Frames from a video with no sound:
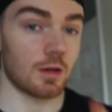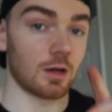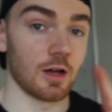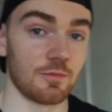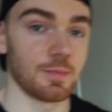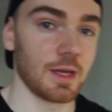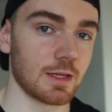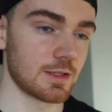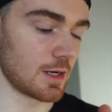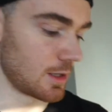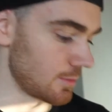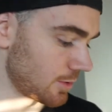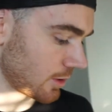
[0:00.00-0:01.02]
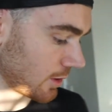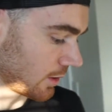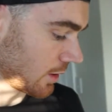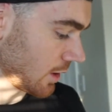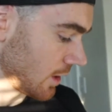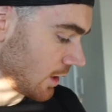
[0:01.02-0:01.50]
I picked up
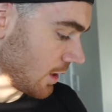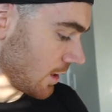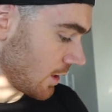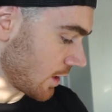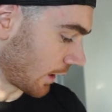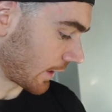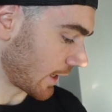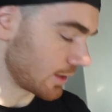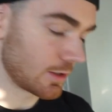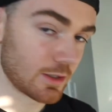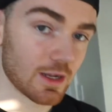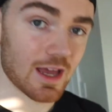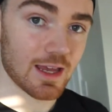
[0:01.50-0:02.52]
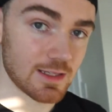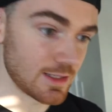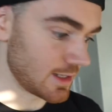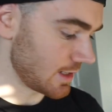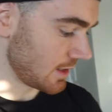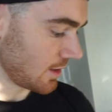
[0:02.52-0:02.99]
Canon
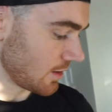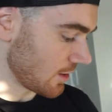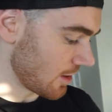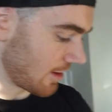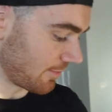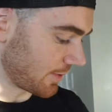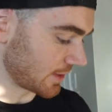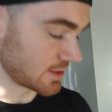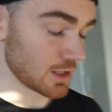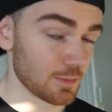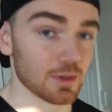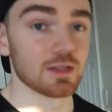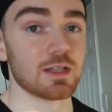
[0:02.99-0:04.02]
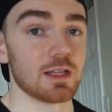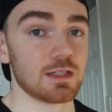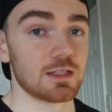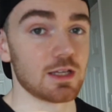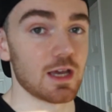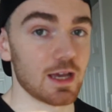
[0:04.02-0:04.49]
80D, I picked up a 10
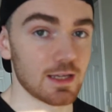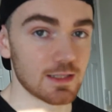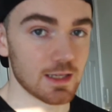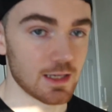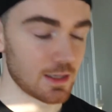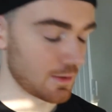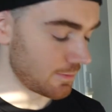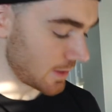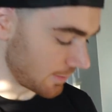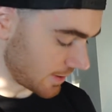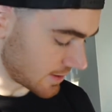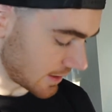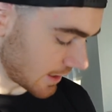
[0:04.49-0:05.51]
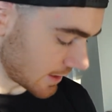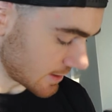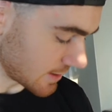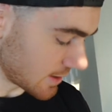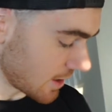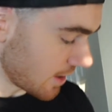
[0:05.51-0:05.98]
to 18mm
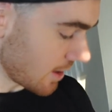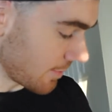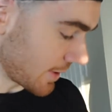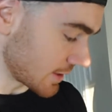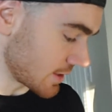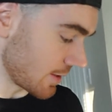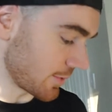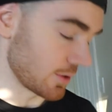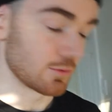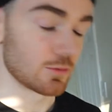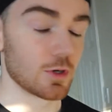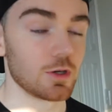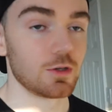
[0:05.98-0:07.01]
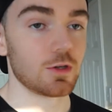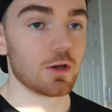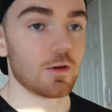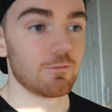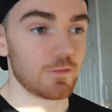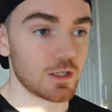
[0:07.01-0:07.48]
lens, picked up a Rode
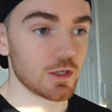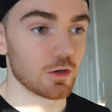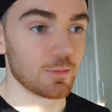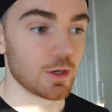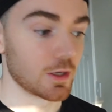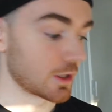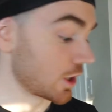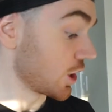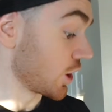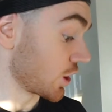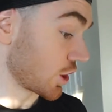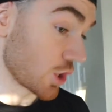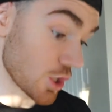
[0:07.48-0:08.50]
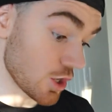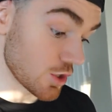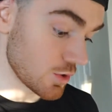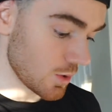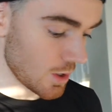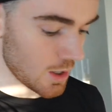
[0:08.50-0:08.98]
Video Mic
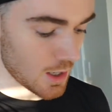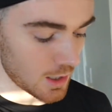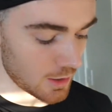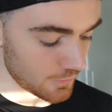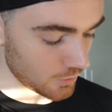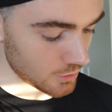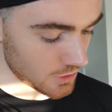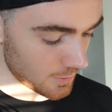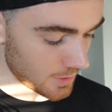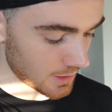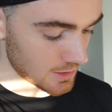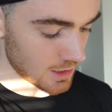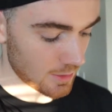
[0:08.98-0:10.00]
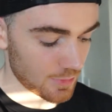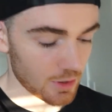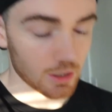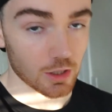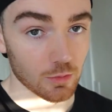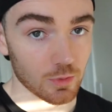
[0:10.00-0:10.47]
Go, and I've also picked up
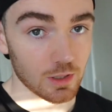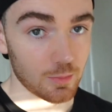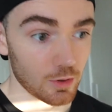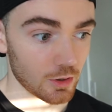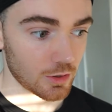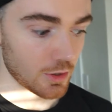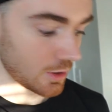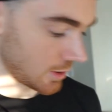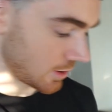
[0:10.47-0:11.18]
a GorillaPod,